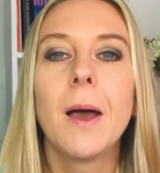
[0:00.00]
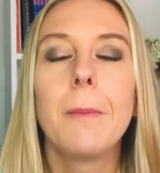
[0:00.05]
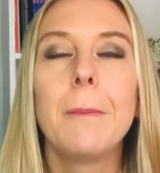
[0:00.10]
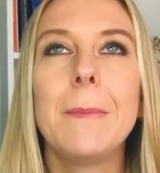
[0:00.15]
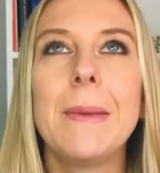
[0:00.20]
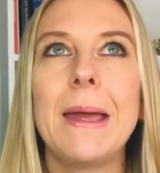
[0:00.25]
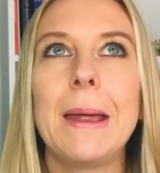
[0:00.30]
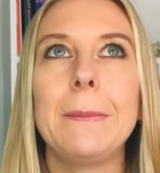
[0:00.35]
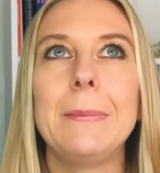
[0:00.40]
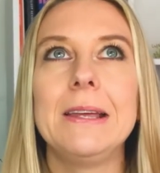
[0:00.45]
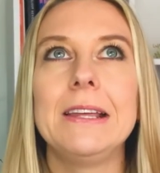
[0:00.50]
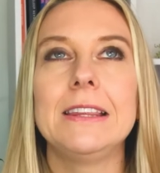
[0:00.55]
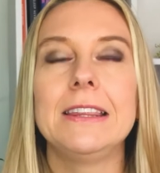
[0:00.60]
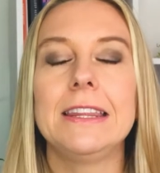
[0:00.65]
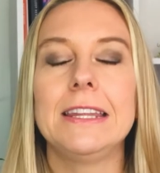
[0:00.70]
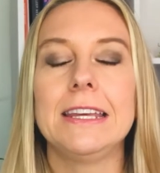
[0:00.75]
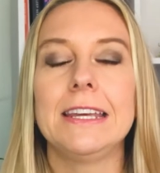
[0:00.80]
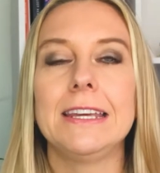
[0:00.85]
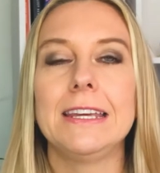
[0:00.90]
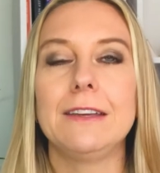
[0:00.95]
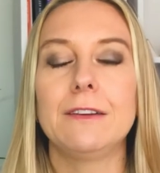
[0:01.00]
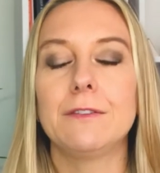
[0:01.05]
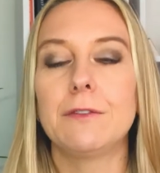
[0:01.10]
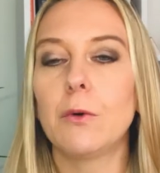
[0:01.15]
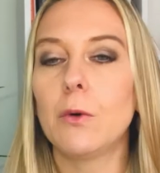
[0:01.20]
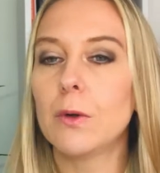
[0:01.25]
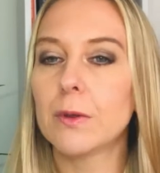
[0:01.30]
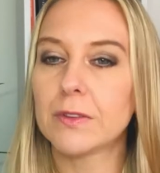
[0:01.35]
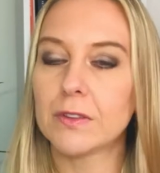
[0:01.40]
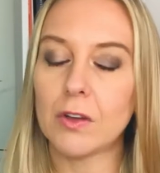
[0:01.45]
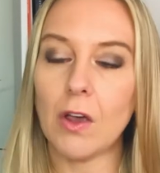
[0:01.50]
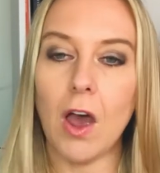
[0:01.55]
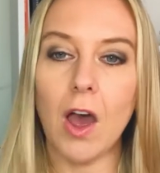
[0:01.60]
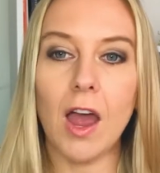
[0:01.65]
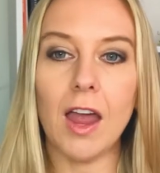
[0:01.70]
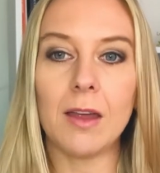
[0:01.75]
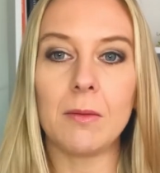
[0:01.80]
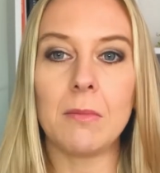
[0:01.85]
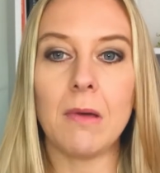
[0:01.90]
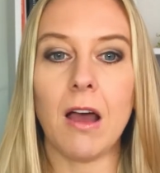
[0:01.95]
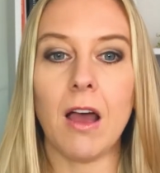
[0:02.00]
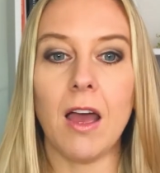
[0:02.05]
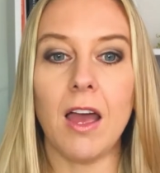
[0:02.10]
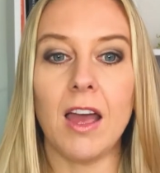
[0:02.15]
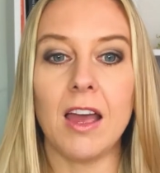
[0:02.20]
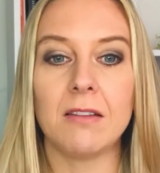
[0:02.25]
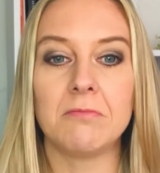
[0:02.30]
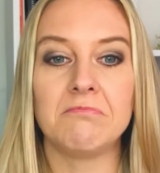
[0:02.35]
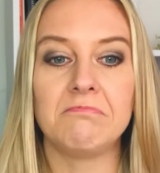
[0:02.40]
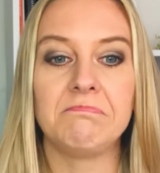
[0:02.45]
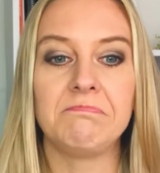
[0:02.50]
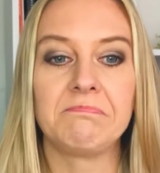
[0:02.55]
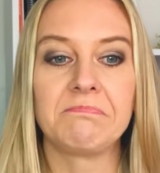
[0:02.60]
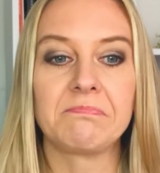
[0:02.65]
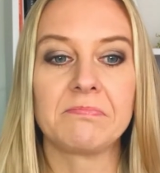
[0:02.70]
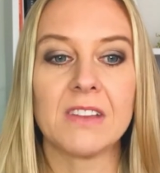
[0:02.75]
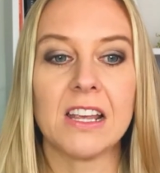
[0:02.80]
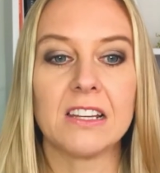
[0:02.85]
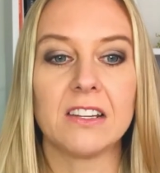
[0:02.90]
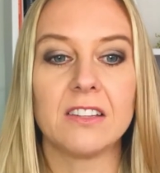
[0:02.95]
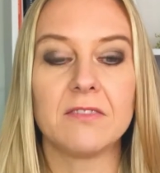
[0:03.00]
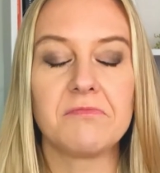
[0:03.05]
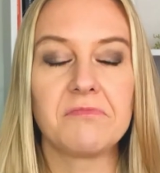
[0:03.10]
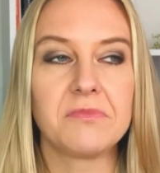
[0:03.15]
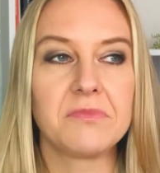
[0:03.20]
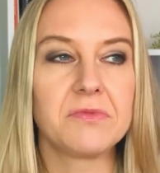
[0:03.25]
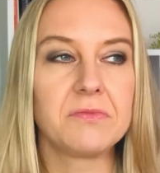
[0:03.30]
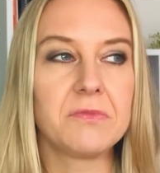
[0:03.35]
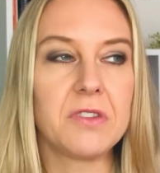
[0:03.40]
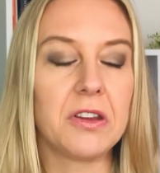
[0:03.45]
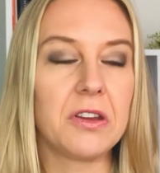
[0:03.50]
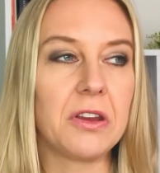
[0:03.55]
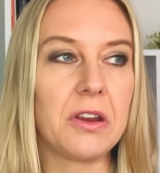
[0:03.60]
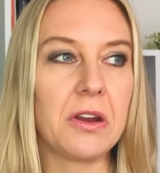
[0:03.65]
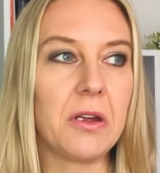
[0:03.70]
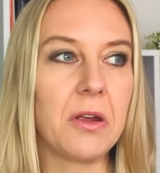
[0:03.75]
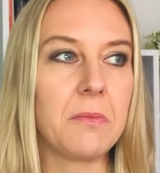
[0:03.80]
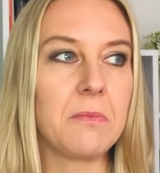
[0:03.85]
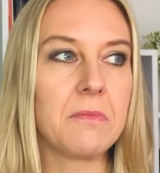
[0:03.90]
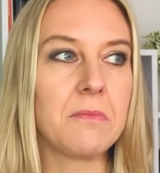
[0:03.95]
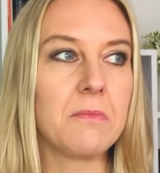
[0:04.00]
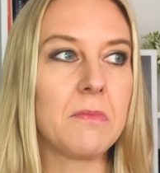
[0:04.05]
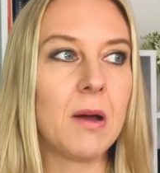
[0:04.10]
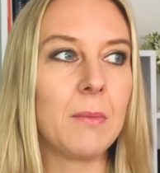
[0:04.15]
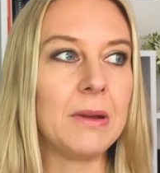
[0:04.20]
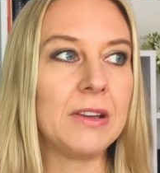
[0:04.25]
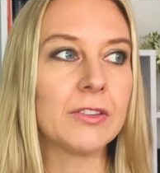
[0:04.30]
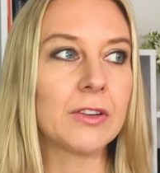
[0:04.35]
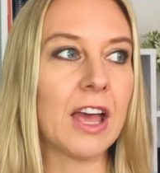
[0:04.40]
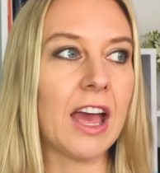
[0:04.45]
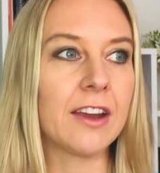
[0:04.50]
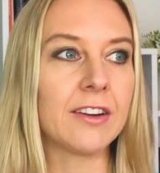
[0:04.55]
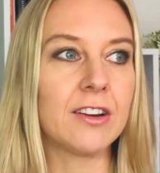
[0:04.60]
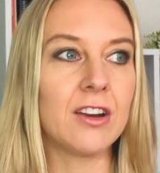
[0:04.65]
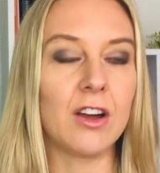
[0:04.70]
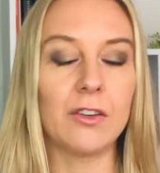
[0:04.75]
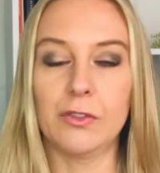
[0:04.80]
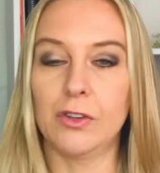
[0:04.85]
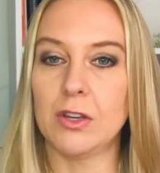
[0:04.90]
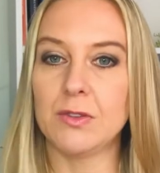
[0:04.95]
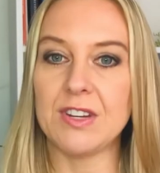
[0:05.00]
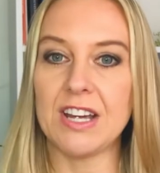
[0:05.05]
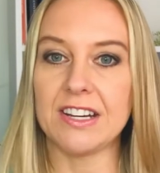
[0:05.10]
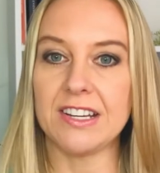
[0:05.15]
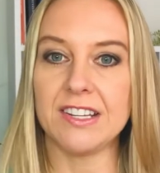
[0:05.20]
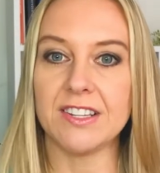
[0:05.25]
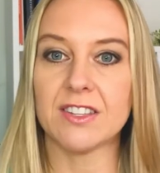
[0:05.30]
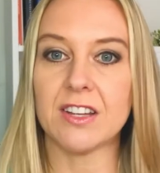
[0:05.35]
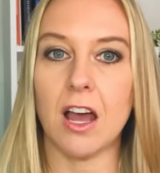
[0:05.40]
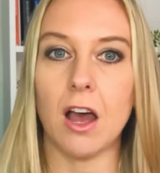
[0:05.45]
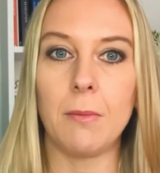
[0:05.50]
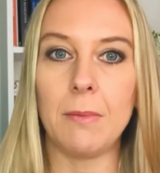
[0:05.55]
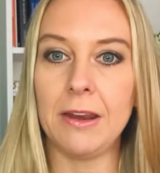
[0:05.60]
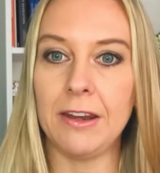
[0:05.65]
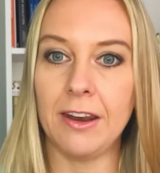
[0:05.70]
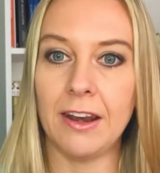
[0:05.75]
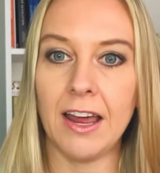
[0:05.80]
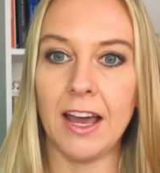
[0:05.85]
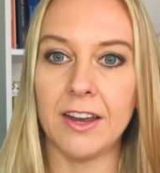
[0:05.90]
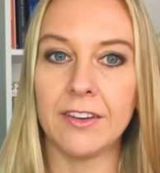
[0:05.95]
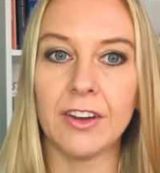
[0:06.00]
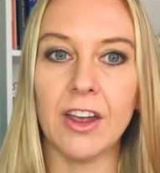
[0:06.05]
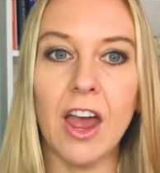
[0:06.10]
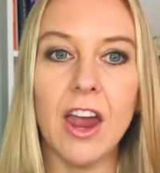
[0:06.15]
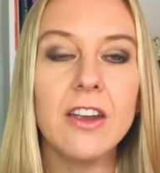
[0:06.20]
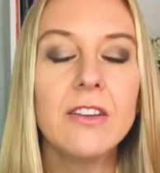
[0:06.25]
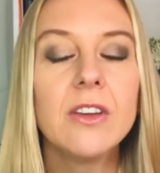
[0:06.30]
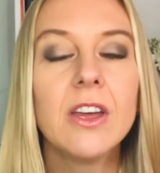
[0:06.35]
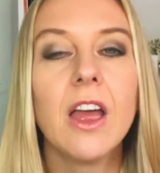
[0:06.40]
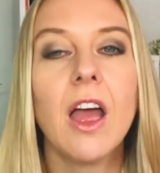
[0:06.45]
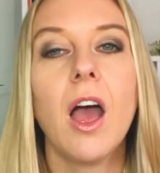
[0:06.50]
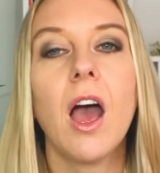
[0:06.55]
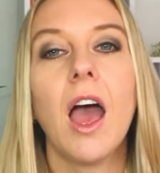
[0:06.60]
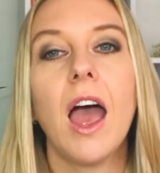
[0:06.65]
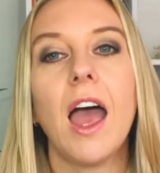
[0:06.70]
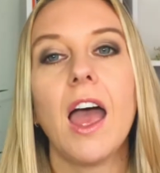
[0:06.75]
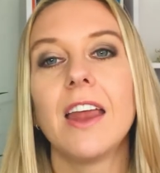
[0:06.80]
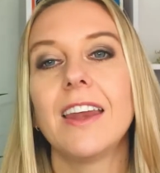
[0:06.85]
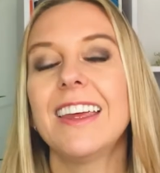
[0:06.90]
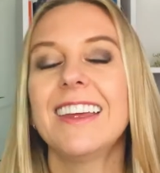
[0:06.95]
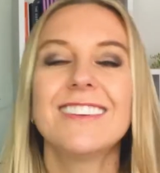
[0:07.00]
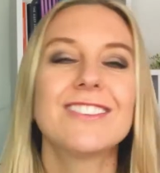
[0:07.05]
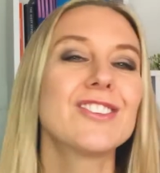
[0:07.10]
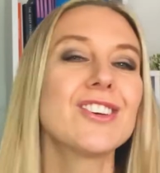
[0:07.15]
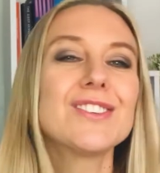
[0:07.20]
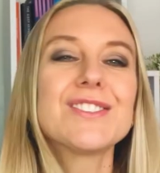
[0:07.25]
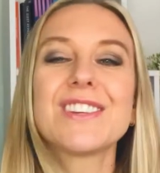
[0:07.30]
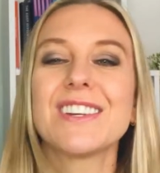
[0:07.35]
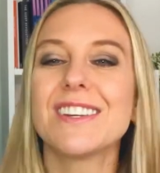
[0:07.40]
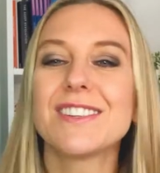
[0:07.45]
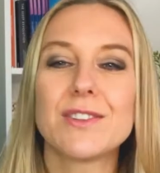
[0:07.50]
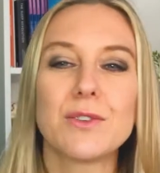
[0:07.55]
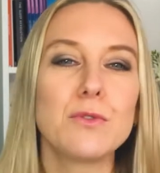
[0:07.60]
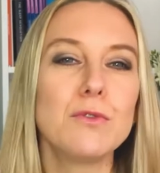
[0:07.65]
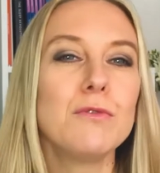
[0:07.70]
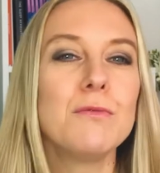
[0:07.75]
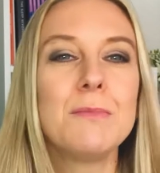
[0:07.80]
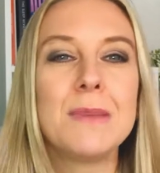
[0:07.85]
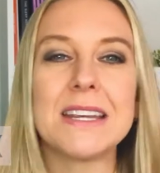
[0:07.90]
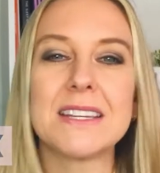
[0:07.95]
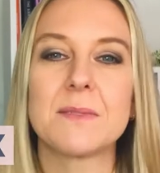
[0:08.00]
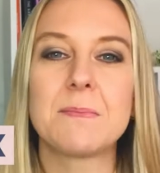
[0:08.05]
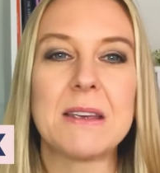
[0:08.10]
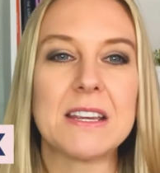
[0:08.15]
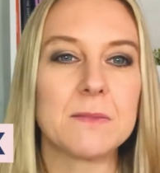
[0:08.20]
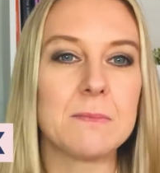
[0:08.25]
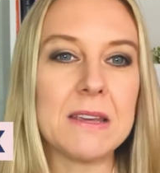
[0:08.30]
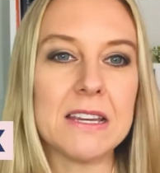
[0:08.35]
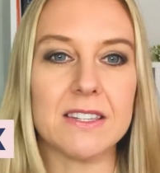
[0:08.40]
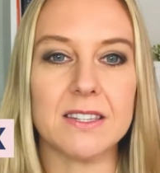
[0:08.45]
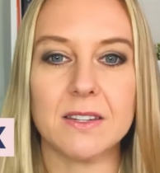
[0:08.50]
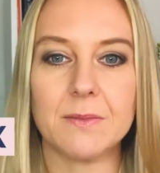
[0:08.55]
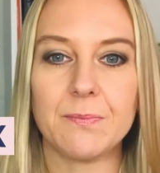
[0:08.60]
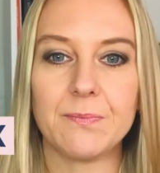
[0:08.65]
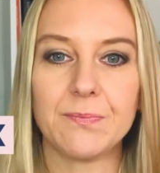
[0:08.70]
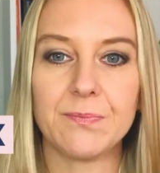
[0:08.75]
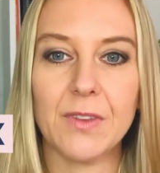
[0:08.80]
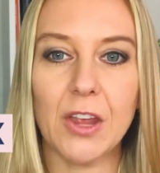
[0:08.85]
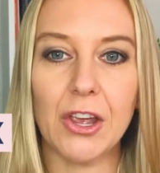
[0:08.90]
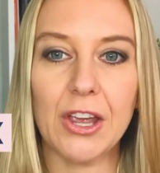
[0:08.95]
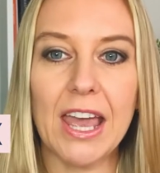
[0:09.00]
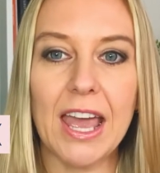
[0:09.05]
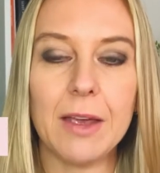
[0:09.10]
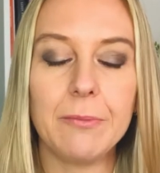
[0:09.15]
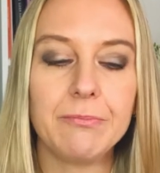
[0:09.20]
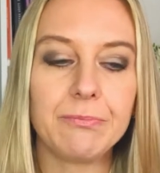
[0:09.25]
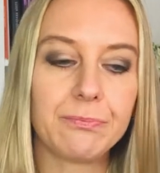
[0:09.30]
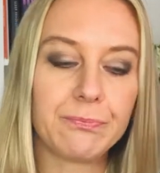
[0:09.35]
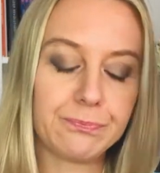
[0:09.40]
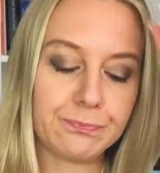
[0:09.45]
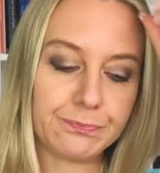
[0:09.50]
Maybe the fourth time, you know, mummy's had enough, so daddy's come in and had a go. And it's all mixed, okay?